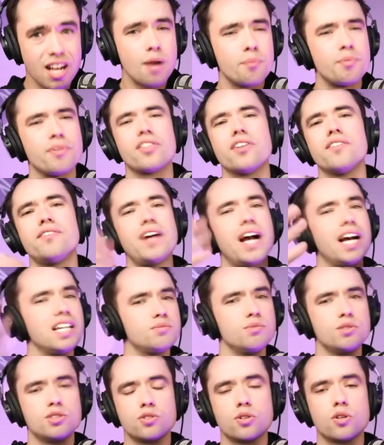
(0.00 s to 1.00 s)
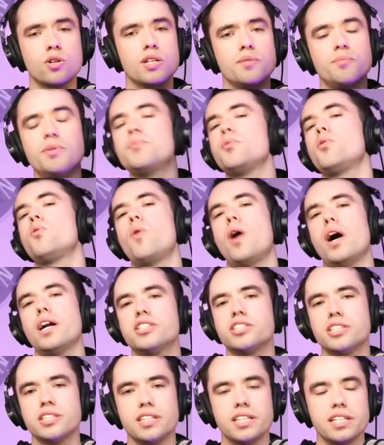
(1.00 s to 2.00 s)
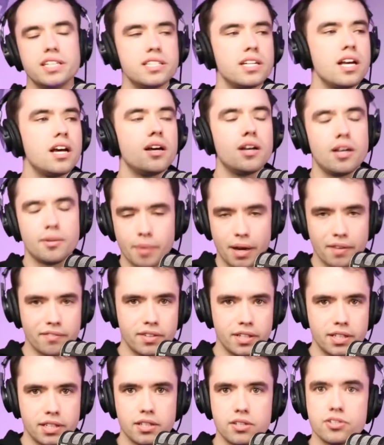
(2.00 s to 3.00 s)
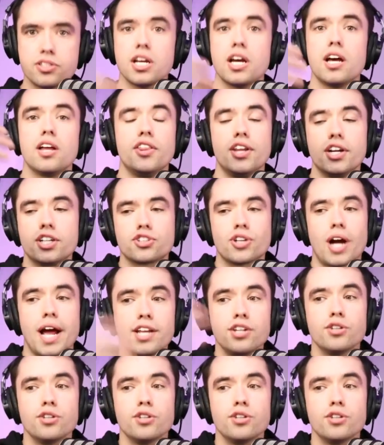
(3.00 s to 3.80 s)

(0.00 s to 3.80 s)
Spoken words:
But the vast majority of people watching these in my videos, they're trying to